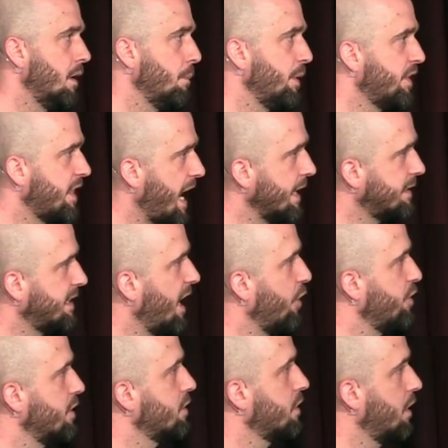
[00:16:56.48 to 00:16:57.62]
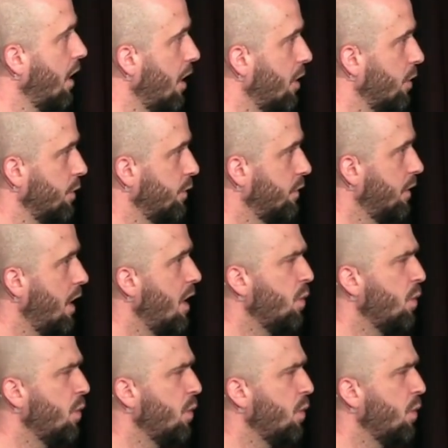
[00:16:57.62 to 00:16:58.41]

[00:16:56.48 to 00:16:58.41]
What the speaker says: But that's how this goes.